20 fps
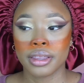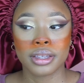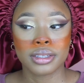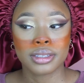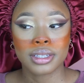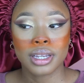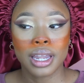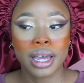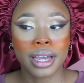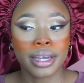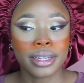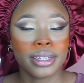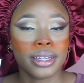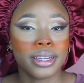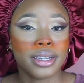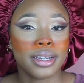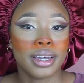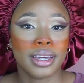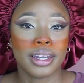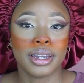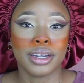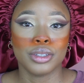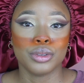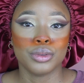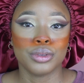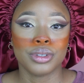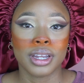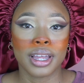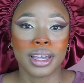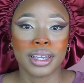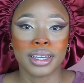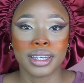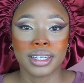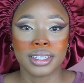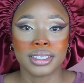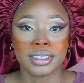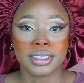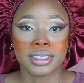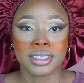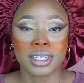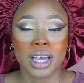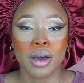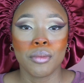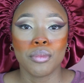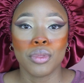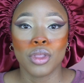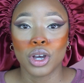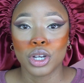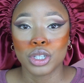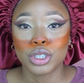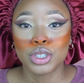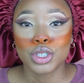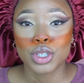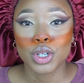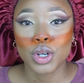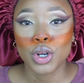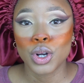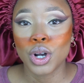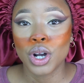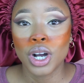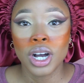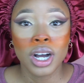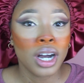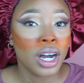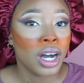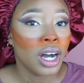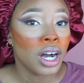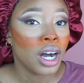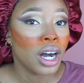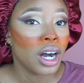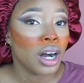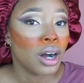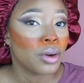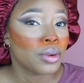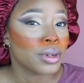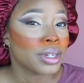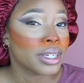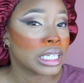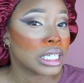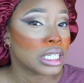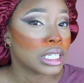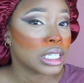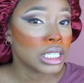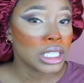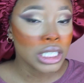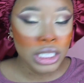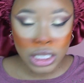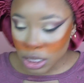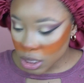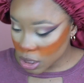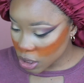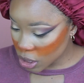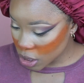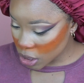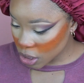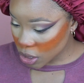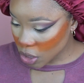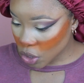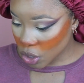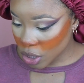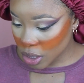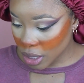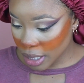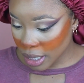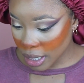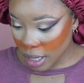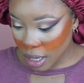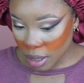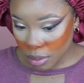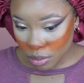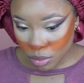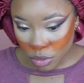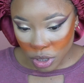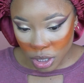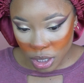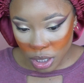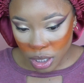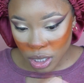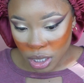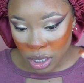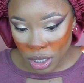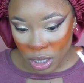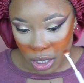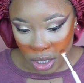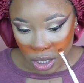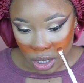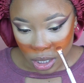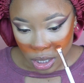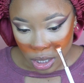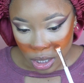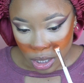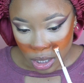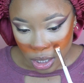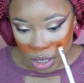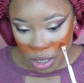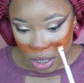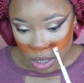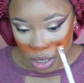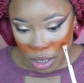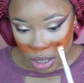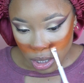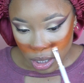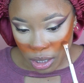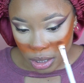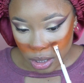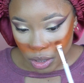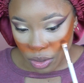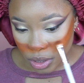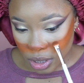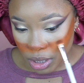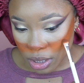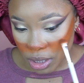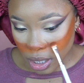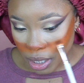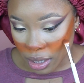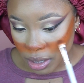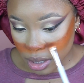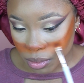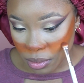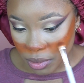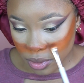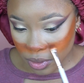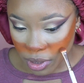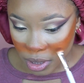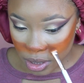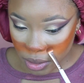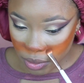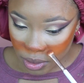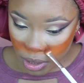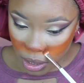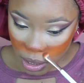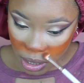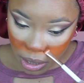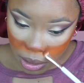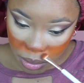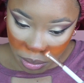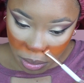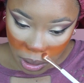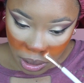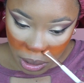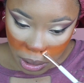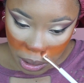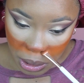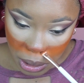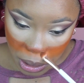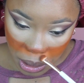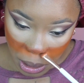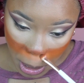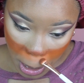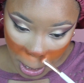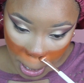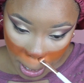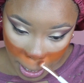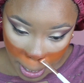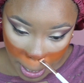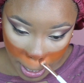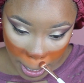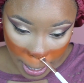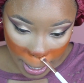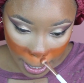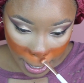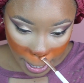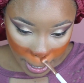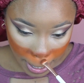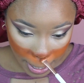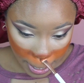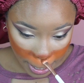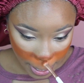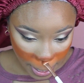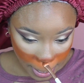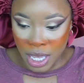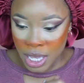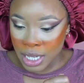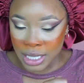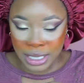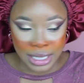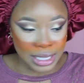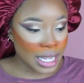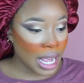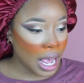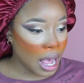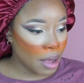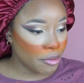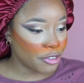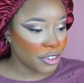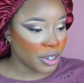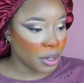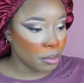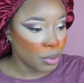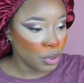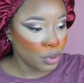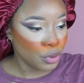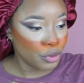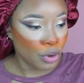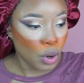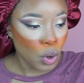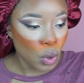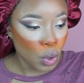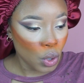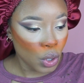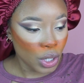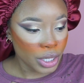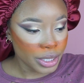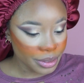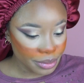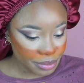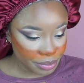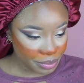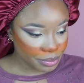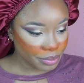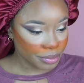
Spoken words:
There's a line here and I don't like it. I'm not sure how it looks on the camera because of all this light in my face. I feel like I can barely tell. Time for to move on.